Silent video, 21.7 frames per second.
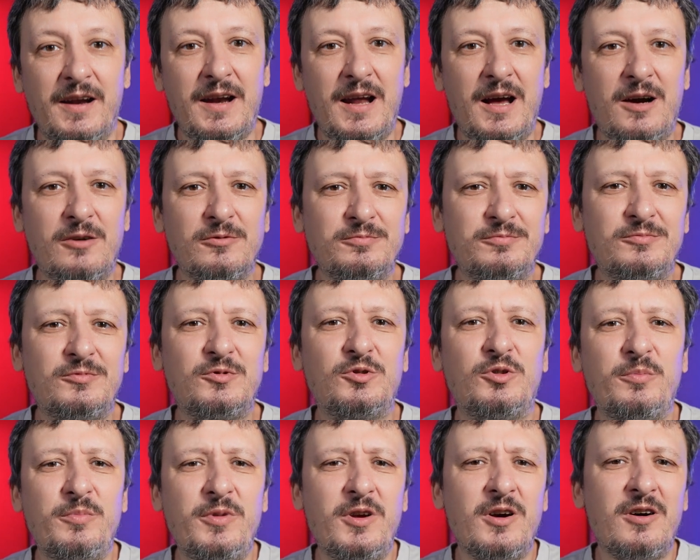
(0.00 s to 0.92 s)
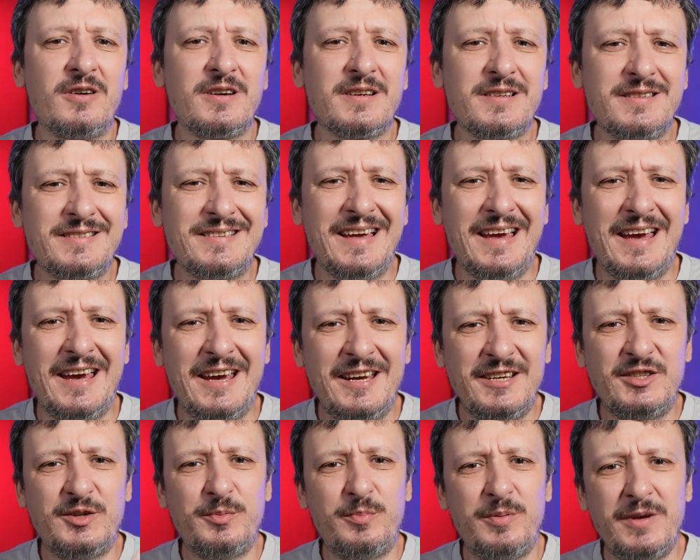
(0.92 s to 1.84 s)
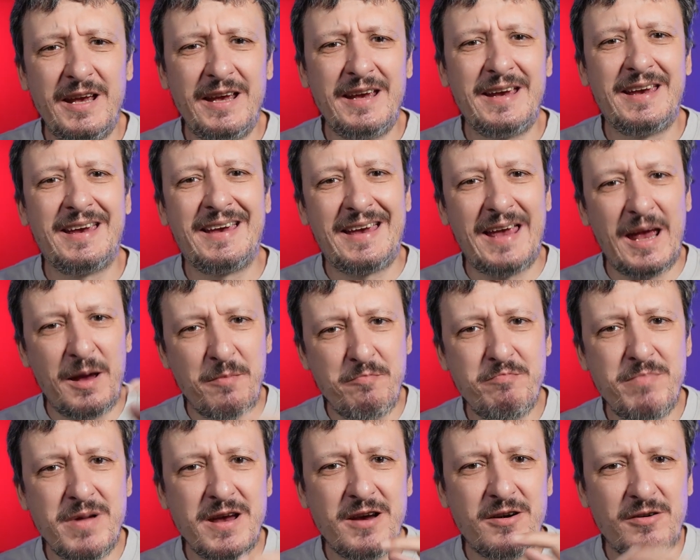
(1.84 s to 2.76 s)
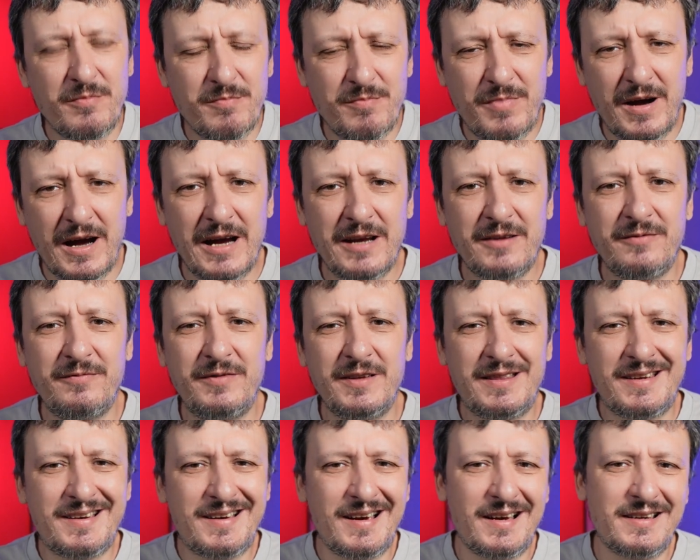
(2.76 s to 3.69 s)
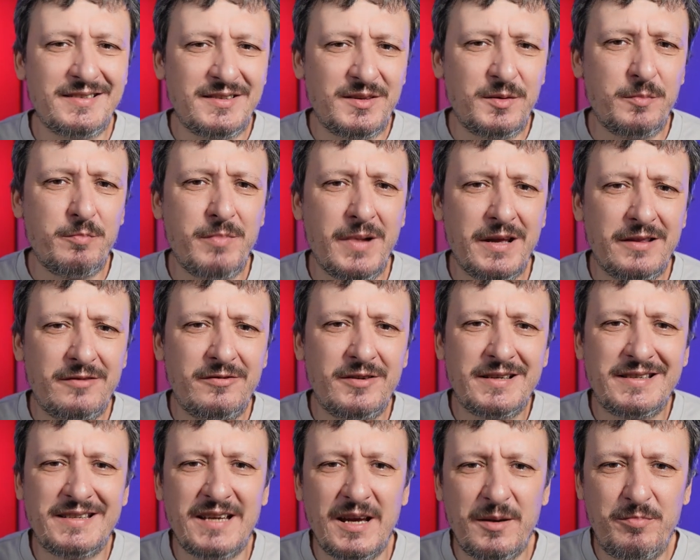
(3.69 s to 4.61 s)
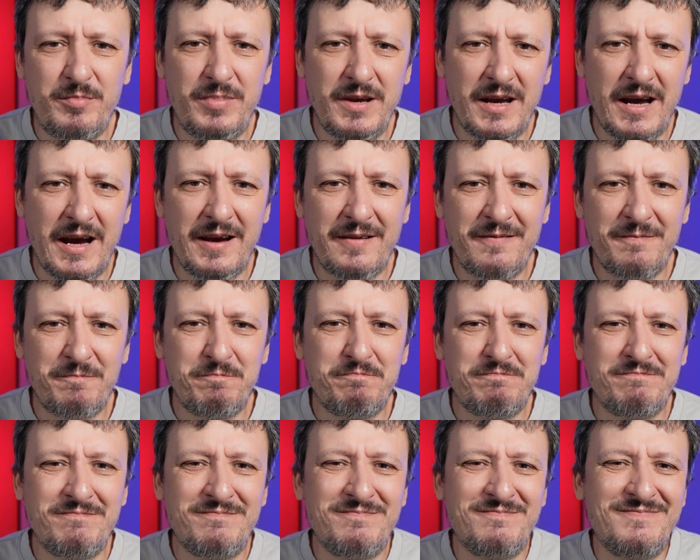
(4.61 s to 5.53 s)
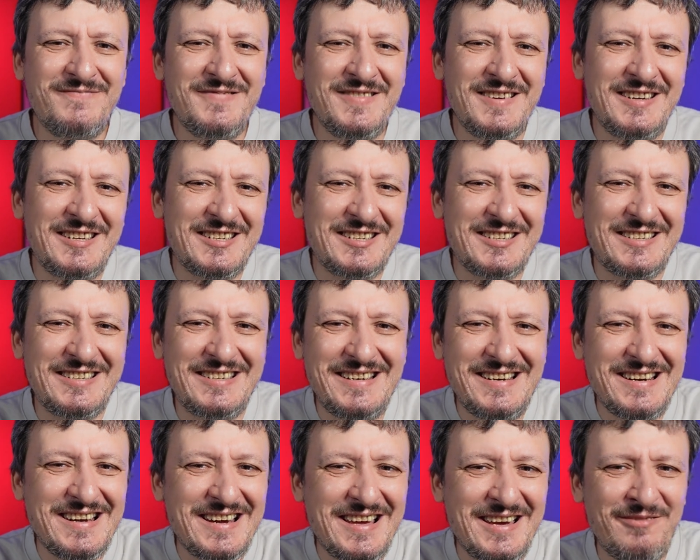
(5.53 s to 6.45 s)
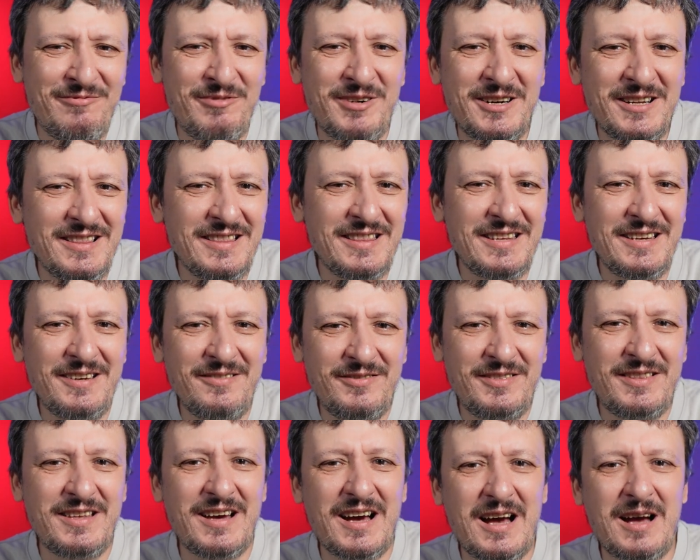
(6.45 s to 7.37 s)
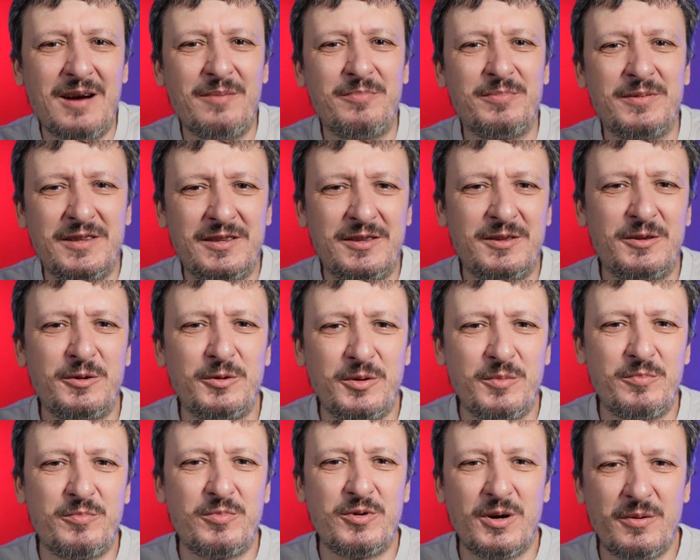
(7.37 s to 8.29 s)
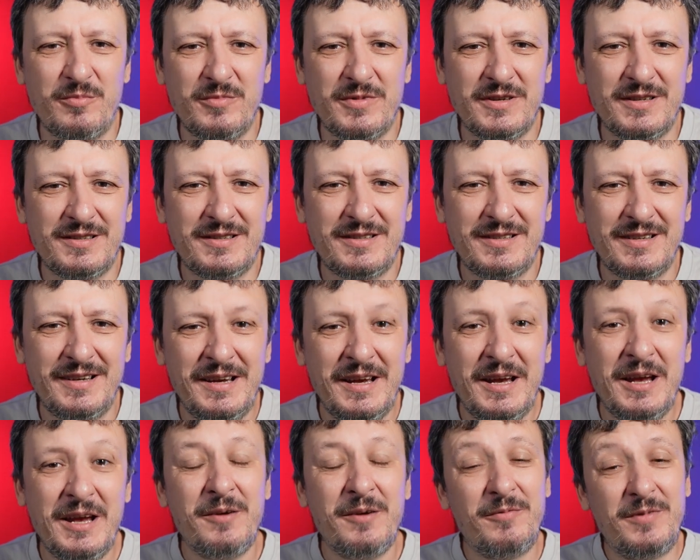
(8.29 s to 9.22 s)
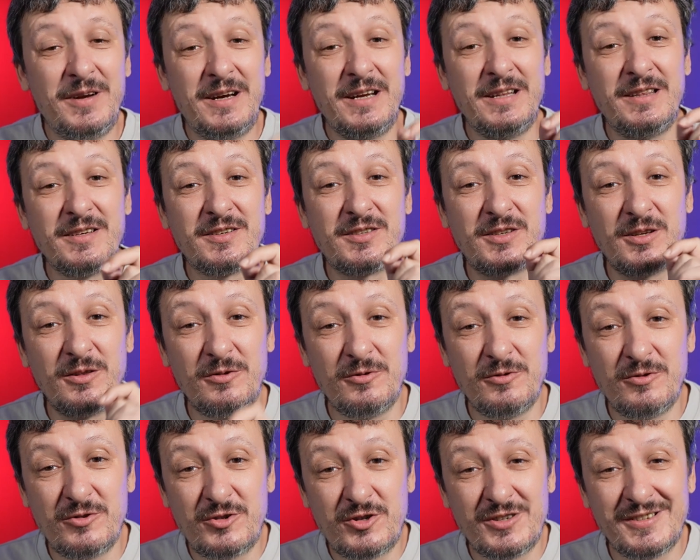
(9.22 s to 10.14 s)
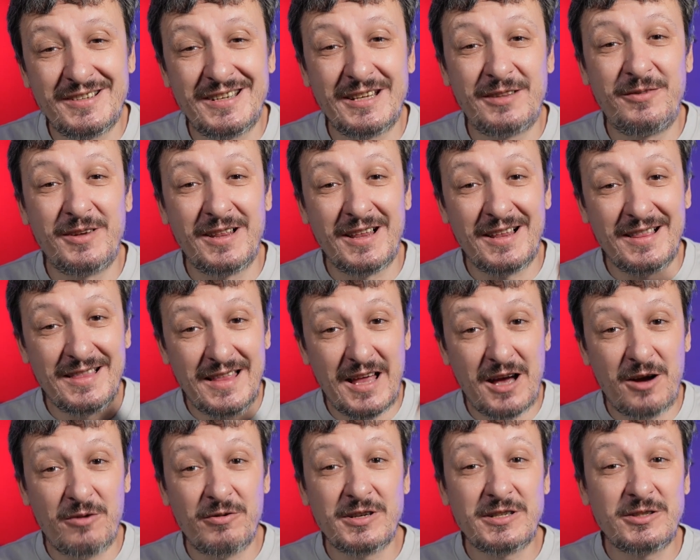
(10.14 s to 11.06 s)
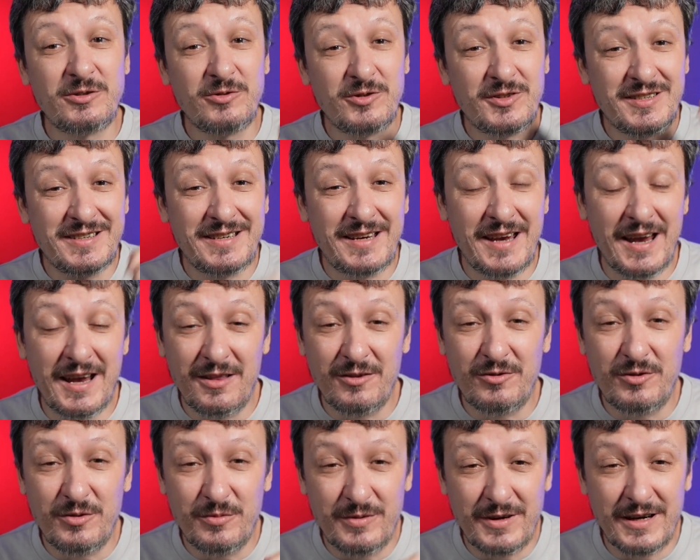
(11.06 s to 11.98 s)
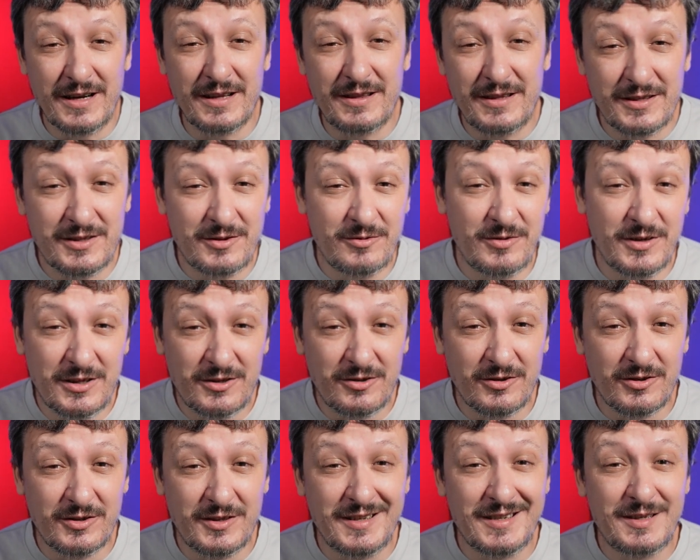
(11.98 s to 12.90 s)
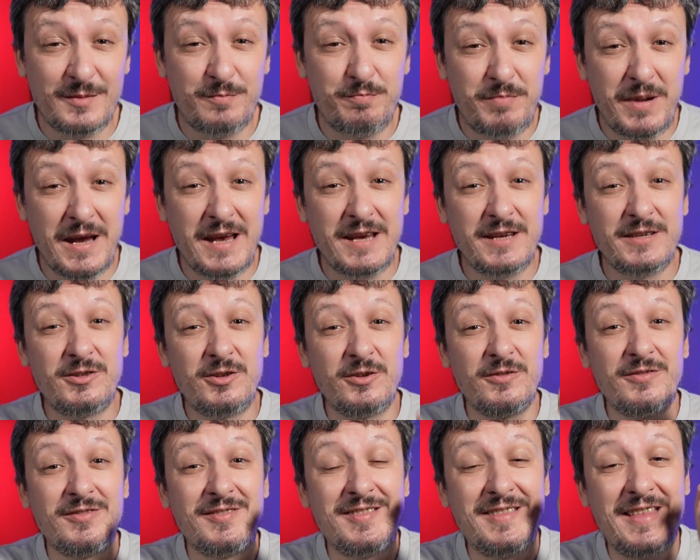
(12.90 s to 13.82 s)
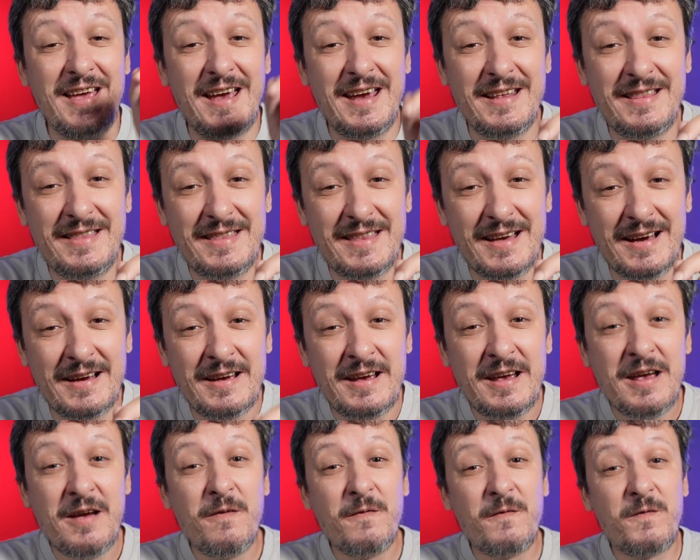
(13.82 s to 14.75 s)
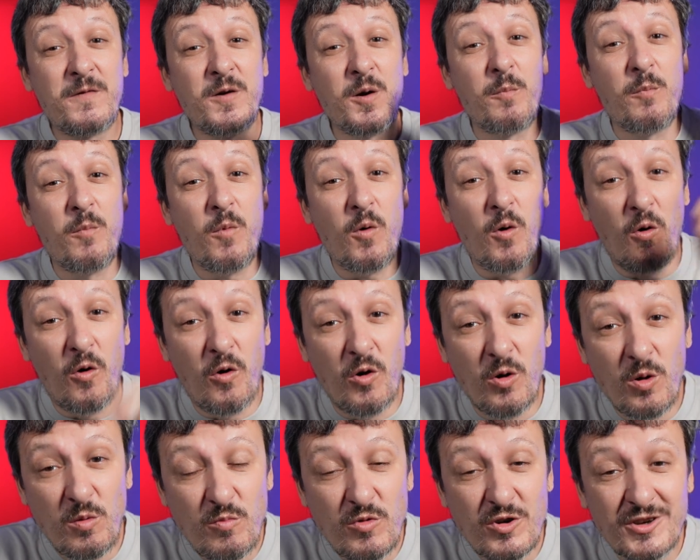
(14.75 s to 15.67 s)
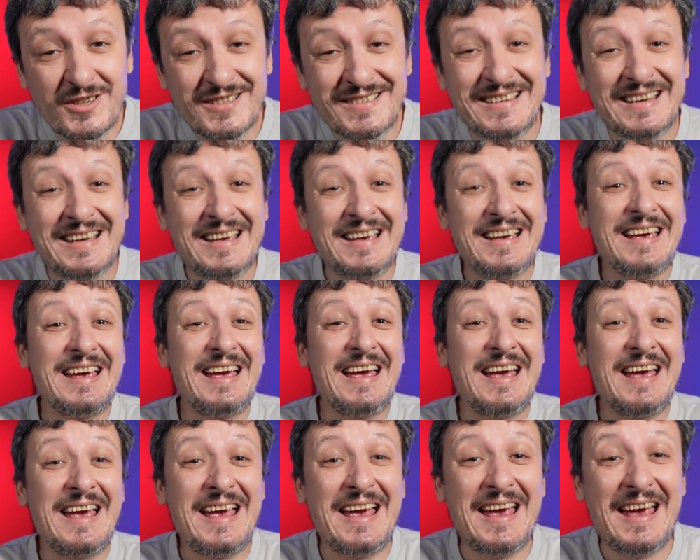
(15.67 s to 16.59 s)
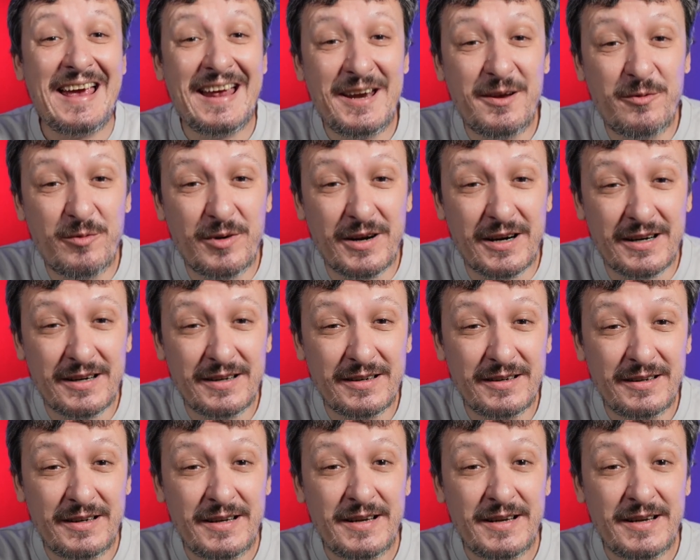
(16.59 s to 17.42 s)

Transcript: Now, to be honest, HPA can be combined with custom metrics API, which never lived up to the promise. We need a solution that will allow us to scale Kubernetes resources based on data from almost anywhere.